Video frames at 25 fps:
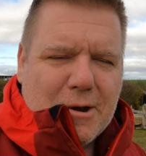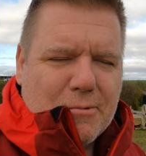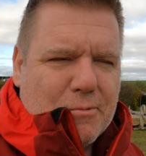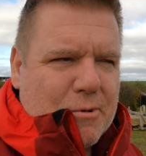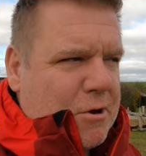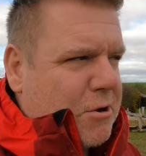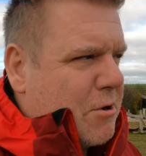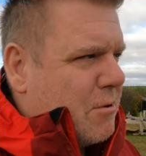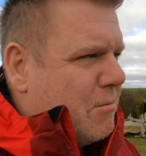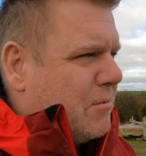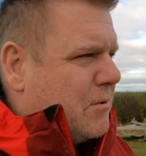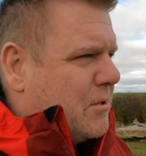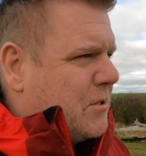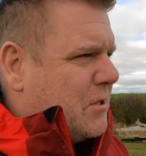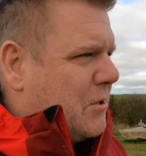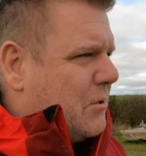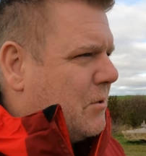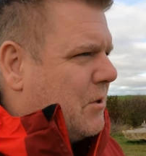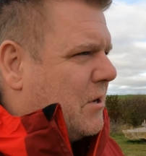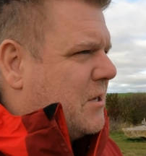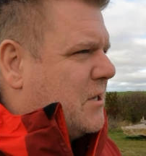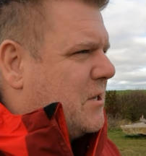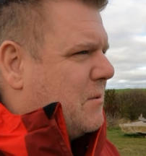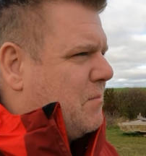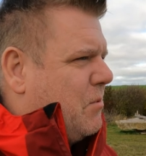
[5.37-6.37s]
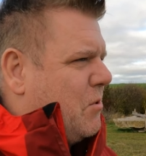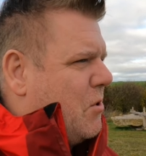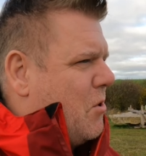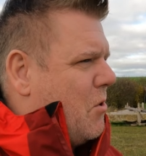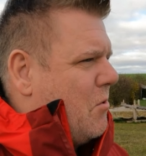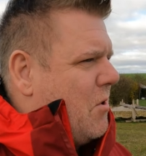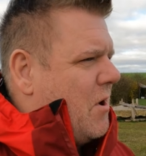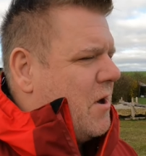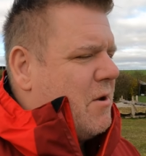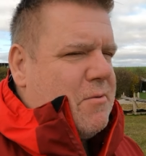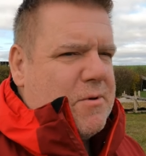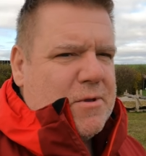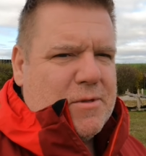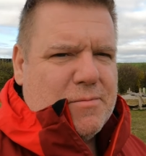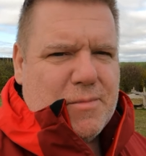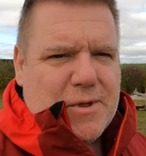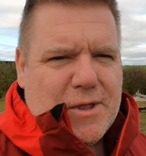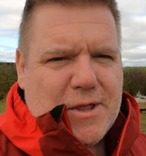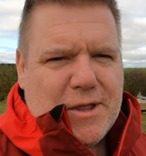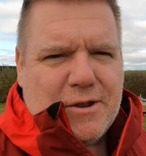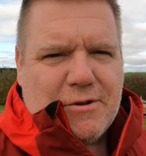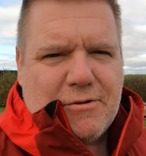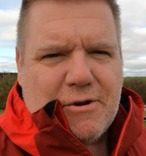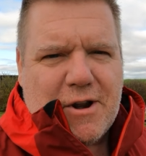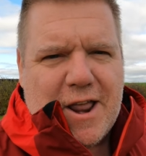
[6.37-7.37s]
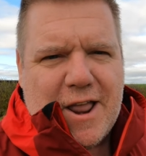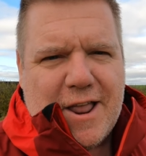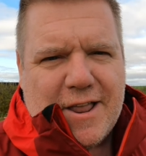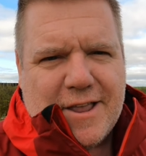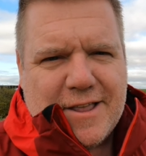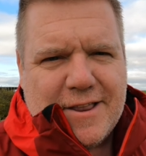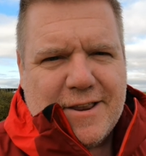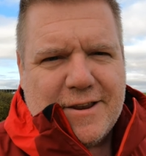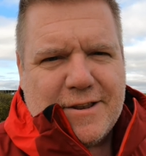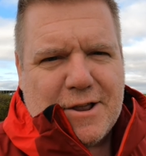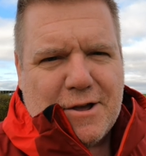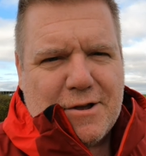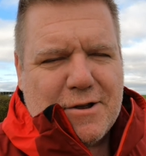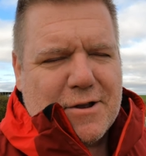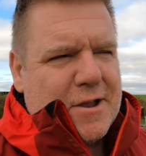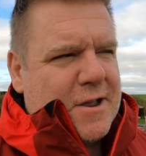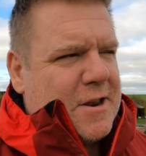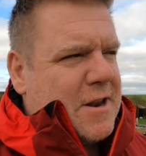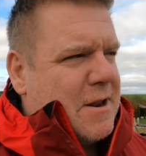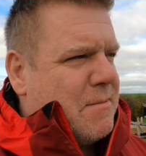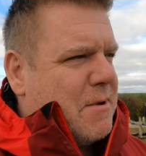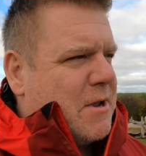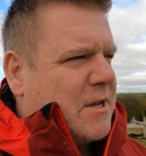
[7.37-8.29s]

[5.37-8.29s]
and welcome to Exploring with me, Craig Duncan.